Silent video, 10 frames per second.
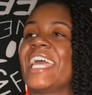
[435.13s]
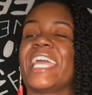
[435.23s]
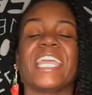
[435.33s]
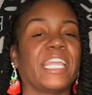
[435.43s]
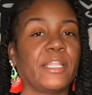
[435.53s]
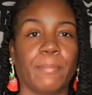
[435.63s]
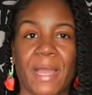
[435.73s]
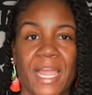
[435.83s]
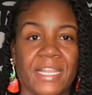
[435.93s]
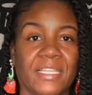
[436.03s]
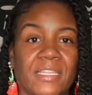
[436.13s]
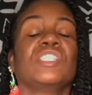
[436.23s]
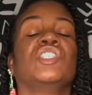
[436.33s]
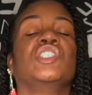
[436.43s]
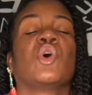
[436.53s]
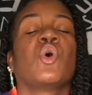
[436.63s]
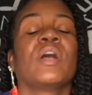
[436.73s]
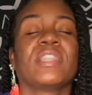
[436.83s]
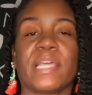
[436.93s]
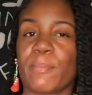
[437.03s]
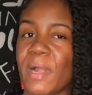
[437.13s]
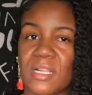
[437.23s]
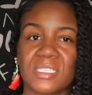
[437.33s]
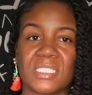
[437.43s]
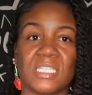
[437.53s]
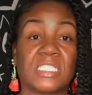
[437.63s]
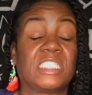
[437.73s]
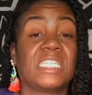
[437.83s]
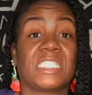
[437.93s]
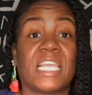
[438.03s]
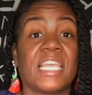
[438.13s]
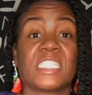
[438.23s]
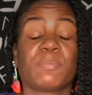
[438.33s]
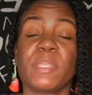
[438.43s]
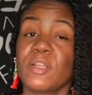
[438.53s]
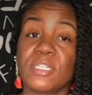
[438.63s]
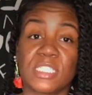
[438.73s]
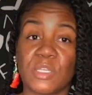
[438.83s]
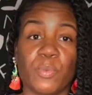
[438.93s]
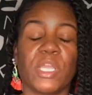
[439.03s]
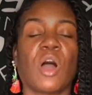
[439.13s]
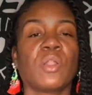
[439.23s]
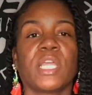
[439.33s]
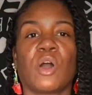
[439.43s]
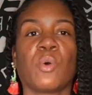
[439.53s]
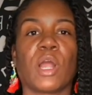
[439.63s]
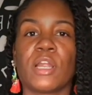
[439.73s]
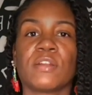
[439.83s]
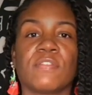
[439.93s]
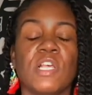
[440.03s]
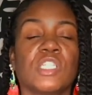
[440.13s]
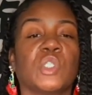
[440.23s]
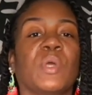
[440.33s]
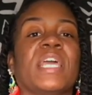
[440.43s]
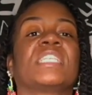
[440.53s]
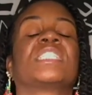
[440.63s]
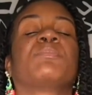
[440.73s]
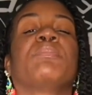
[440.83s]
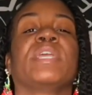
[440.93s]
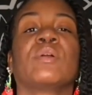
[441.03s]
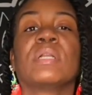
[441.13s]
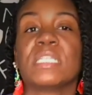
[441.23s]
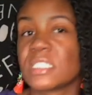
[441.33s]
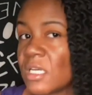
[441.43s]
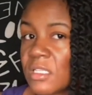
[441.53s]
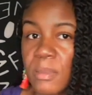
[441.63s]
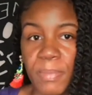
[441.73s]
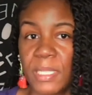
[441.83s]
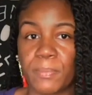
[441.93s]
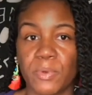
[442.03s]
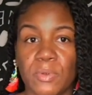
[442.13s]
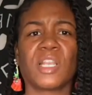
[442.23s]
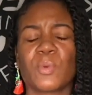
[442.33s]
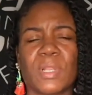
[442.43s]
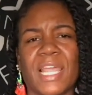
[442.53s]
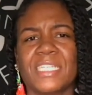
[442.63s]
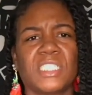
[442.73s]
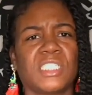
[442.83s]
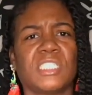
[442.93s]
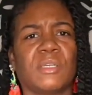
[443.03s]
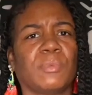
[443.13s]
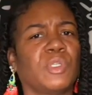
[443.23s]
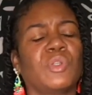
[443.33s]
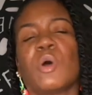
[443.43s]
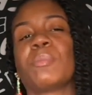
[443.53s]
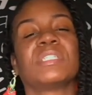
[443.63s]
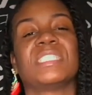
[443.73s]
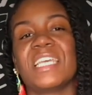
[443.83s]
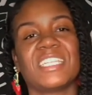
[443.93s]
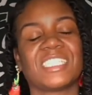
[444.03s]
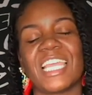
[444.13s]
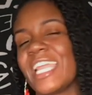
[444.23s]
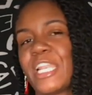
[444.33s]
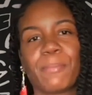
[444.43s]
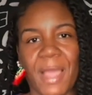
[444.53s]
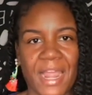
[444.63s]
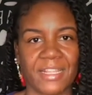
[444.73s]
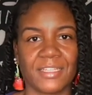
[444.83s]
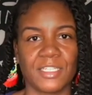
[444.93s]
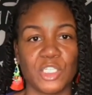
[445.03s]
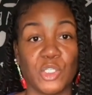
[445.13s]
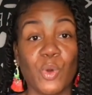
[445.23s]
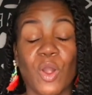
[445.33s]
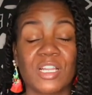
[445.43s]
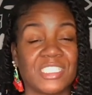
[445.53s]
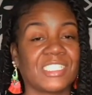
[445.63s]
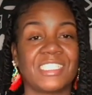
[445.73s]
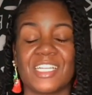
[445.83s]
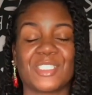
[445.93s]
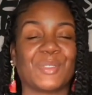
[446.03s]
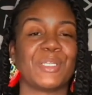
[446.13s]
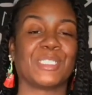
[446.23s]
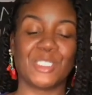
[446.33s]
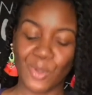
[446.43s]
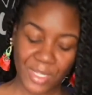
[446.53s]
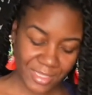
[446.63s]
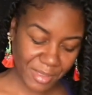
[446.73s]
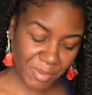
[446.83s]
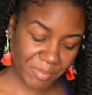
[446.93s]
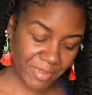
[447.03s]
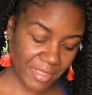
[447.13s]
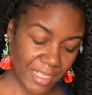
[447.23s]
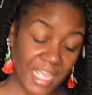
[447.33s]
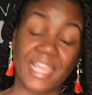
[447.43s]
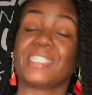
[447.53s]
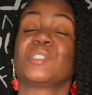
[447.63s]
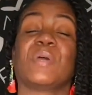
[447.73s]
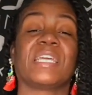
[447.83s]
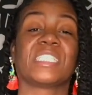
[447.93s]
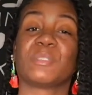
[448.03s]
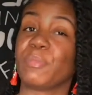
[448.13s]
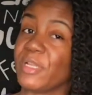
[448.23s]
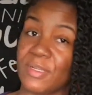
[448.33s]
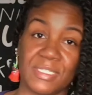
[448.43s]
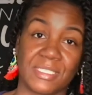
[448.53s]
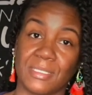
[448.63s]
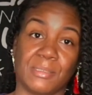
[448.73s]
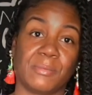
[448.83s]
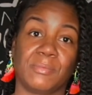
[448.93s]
anybody. Enjoy that person. Just experience them. We only on earth to experience other people. In a relationship, you don't possess anybody. You are just there to enjoy them and to experience them.